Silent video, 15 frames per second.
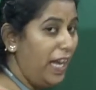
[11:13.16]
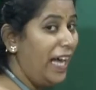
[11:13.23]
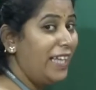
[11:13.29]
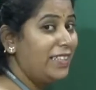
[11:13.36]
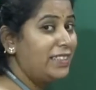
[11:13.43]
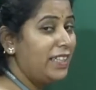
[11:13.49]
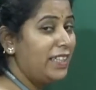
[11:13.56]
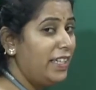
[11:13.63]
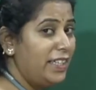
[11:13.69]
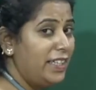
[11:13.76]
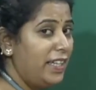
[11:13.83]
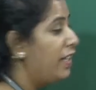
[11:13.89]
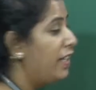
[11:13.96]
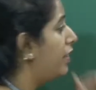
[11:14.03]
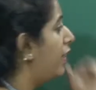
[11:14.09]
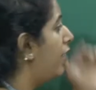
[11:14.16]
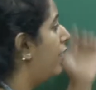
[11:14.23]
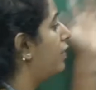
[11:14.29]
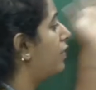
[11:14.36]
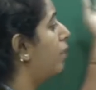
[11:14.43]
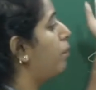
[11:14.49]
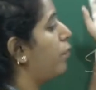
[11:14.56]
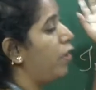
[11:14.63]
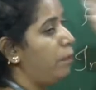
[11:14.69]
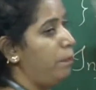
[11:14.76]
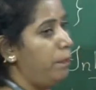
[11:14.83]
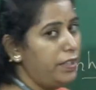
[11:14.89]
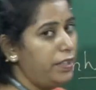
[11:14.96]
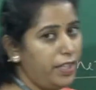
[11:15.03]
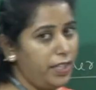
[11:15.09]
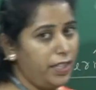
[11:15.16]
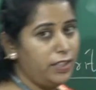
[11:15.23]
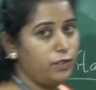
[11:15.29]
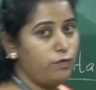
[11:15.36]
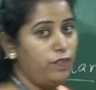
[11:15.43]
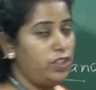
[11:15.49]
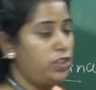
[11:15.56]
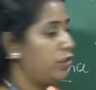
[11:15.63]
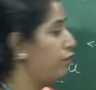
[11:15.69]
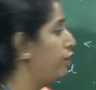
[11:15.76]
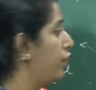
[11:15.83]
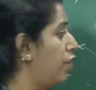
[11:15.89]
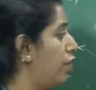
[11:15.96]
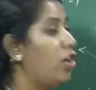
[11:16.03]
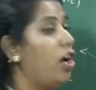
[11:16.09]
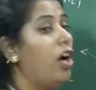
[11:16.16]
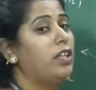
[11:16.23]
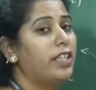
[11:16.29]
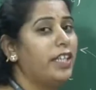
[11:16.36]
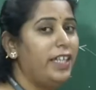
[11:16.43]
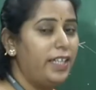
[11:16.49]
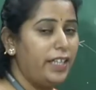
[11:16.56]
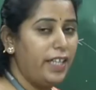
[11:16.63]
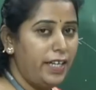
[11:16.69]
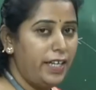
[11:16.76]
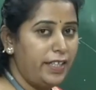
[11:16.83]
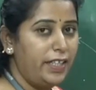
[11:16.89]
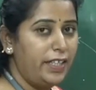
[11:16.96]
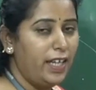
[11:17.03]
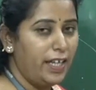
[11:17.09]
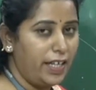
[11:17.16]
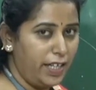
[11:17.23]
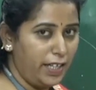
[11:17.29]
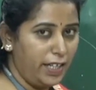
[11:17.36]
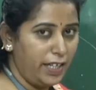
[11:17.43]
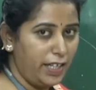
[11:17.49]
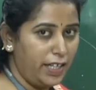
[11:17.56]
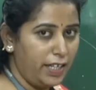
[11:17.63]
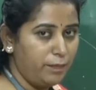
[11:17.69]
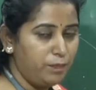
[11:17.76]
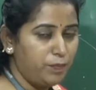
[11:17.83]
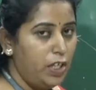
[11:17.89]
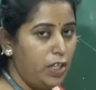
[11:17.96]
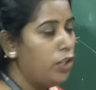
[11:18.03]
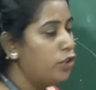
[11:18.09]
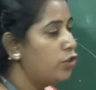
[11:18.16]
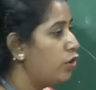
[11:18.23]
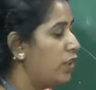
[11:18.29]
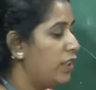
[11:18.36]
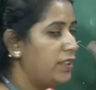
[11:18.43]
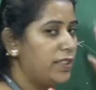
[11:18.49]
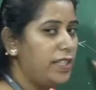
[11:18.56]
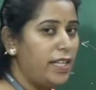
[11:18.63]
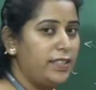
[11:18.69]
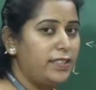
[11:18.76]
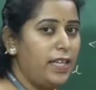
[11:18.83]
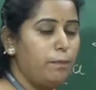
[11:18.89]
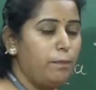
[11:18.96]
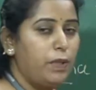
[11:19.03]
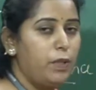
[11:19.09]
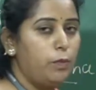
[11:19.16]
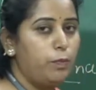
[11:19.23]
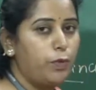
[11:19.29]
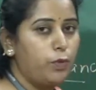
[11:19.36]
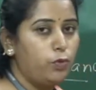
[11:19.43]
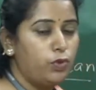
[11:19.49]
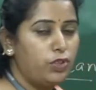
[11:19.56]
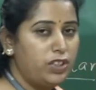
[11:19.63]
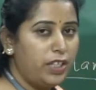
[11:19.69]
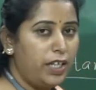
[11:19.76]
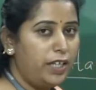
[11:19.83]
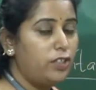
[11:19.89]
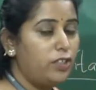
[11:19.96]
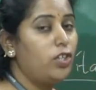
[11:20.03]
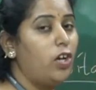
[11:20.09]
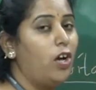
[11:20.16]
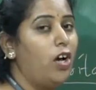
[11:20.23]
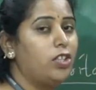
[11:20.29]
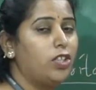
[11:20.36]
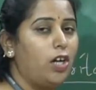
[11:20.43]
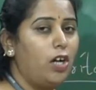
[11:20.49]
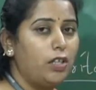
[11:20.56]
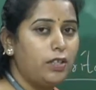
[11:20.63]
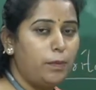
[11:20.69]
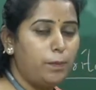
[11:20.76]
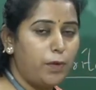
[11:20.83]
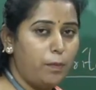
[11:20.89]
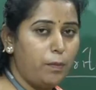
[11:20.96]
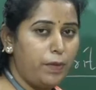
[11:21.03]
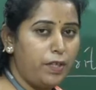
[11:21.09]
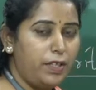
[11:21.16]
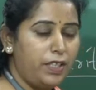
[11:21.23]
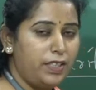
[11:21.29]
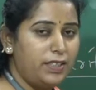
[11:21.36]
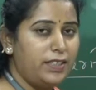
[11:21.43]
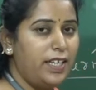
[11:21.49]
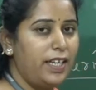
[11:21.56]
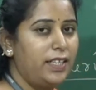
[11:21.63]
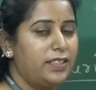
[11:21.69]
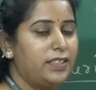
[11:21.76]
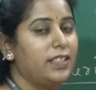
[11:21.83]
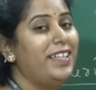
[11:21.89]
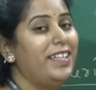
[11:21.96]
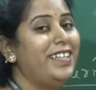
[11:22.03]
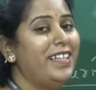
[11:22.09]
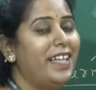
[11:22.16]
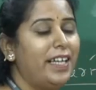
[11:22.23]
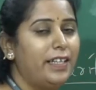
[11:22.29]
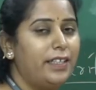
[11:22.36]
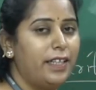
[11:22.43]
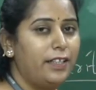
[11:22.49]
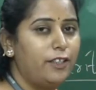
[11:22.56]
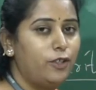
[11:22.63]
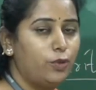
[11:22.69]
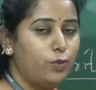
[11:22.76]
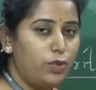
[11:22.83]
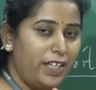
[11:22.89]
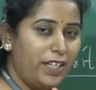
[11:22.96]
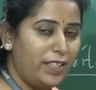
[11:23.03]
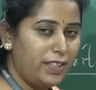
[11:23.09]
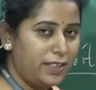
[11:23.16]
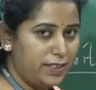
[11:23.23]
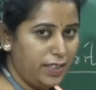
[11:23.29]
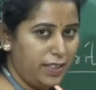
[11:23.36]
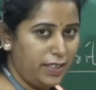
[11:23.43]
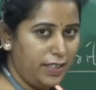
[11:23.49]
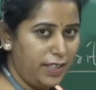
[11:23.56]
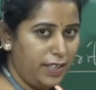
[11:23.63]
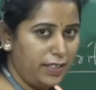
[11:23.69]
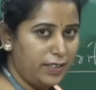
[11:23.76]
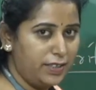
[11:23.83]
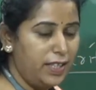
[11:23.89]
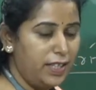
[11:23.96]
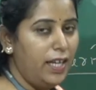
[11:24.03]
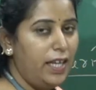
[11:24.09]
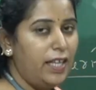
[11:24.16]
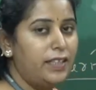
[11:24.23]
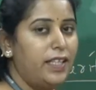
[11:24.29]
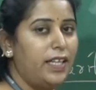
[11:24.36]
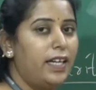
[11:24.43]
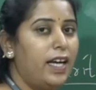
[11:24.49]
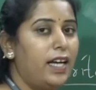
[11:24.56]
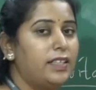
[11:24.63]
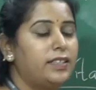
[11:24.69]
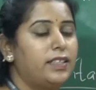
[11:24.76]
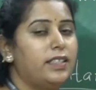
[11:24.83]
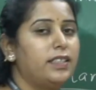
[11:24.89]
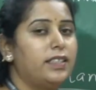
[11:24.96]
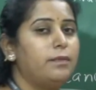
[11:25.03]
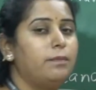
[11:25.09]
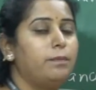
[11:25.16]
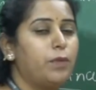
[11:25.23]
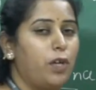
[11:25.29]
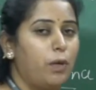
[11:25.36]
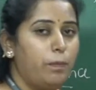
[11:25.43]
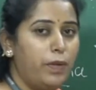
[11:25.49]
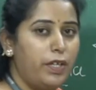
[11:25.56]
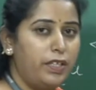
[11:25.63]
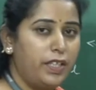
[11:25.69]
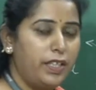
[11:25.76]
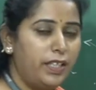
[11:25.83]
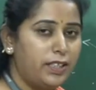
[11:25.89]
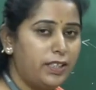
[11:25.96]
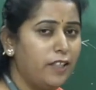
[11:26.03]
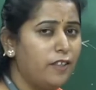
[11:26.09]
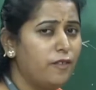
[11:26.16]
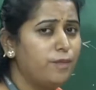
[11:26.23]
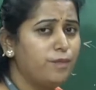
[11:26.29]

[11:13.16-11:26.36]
has inherited the properties which were not inheriting earlier. So this example proves that not all the properties gets inherited to their descendants. There are certain properties